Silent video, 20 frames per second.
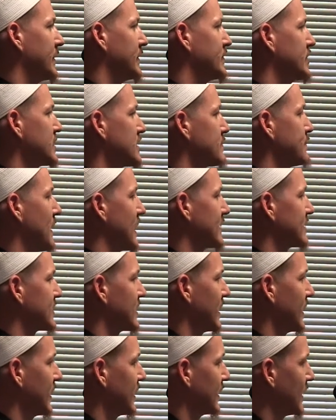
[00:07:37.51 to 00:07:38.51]
Just by
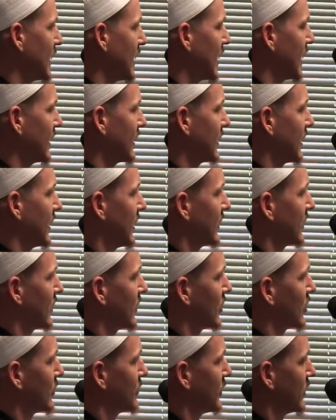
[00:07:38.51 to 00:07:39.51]
saying La ilaha
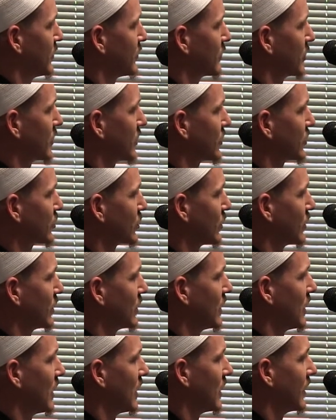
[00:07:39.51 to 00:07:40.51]
illallah Muhammad
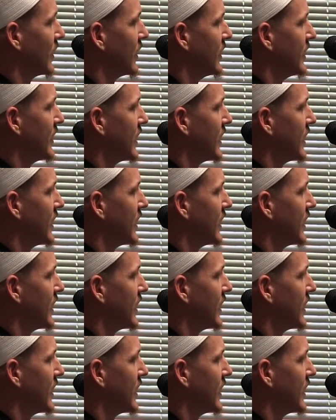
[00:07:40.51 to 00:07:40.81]
Rasulullah.